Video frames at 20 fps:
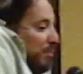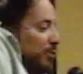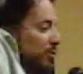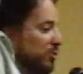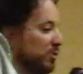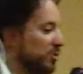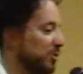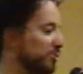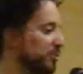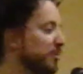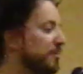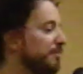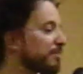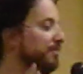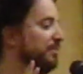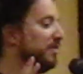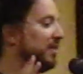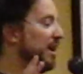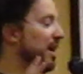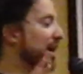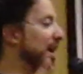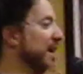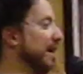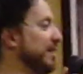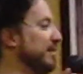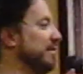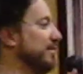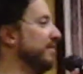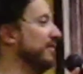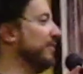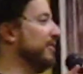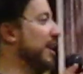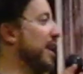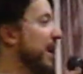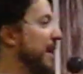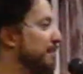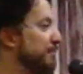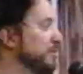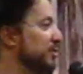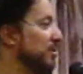Punku, and they're
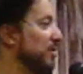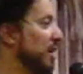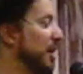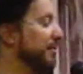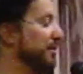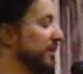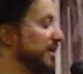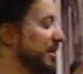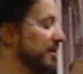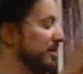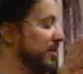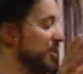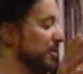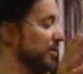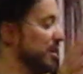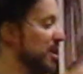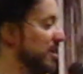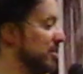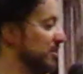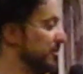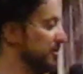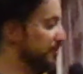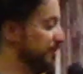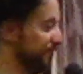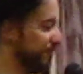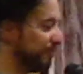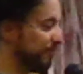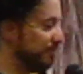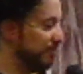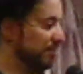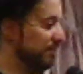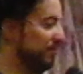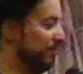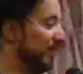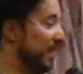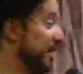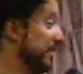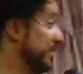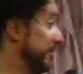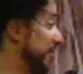at Tiwanaku,
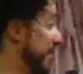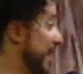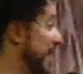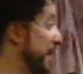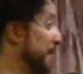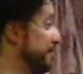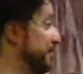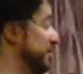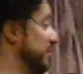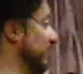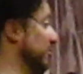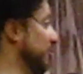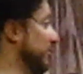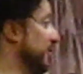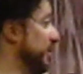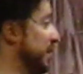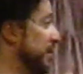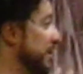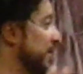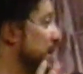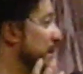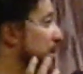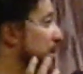and they're absolutely